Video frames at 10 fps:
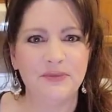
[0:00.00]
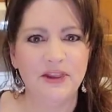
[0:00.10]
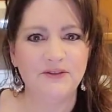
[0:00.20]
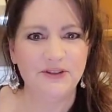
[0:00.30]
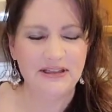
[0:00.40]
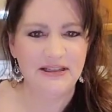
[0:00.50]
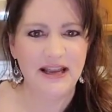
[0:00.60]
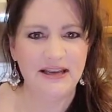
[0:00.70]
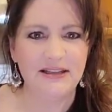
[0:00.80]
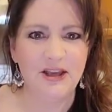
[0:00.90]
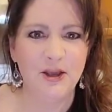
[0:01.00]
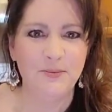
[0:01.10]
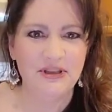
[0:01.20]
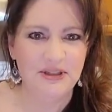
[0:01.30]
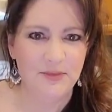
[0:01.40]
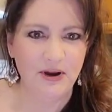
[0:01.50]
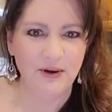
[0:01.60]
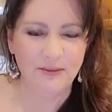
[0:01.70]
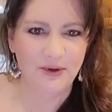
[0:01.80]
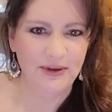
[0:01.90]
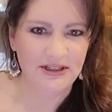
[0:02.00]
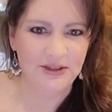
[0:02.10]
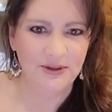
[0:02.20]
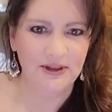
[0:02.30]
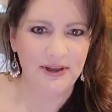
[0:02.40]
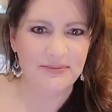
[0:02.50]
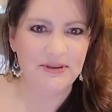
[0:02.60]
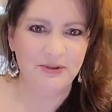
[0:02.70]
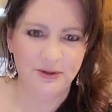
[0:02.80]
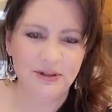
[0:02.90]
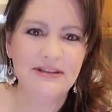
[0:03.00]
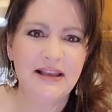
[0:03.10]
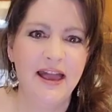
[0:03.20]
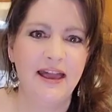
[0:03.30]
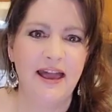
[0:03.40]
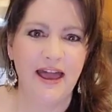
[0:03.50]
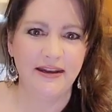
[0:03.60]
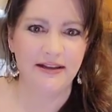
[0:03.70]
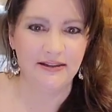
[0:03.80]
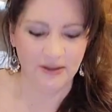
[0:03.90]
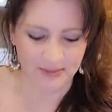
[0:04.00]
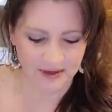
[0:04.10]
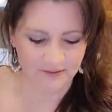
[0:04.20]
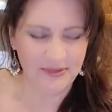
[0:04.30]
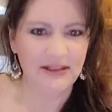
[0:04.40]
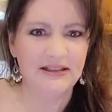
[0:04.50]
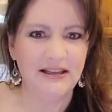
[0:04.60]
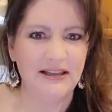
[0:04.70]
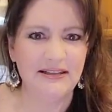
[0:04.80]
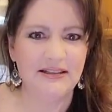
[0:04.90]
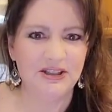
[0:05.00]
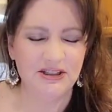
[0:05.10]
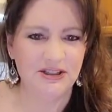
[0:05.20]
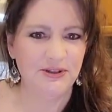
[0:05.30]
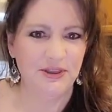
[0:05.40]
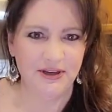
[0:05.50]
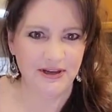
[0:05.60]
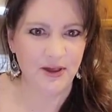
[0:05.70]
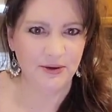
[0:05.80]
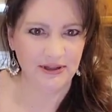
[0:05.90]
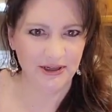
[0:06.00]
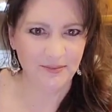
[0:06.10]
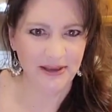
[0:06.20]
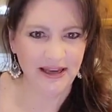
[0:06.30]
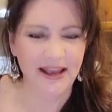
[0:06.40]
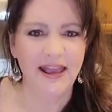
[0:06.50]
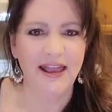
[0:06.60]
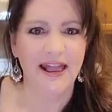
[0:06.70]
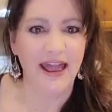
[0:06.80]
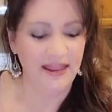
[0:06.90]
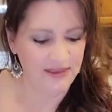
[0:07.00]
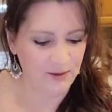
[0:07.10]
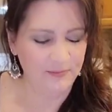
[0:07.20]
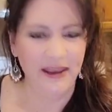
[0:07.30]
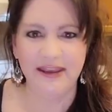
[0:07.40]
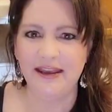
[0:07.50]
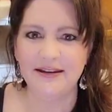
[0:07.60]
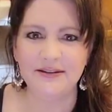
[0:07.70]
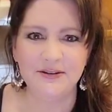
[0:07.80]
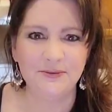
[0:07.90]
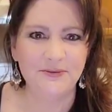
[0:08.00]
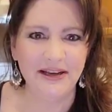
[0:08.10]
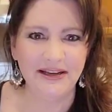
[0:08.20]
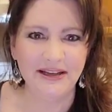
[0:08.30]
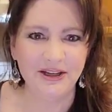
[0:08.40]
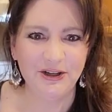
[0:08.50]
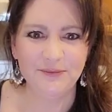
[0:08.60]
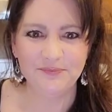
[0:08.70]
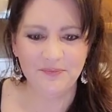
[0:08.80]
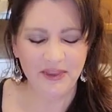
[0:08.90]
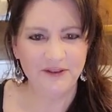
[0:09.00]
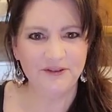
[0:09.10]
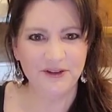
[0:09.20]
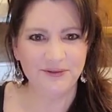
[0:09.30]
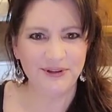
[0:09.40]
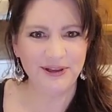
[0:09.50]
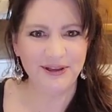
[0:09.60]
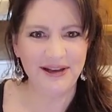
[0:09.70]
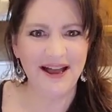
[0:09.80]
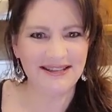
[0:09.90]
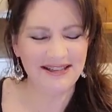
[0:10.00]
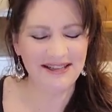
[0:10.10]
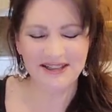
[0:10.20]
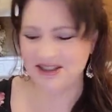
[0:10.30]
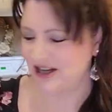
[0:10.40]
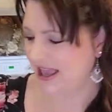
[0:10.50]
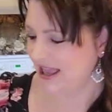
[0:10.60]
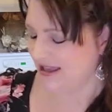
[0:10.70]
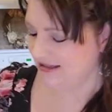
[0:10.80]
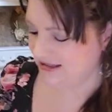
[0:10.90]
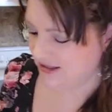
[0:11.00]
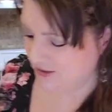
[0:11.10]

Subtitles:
for tonight, but tomorrow I'm going to cook up some noodles, add a little bit of milk to this just to thin it out a little bit, and then bake it right in here for a really good hot dish. So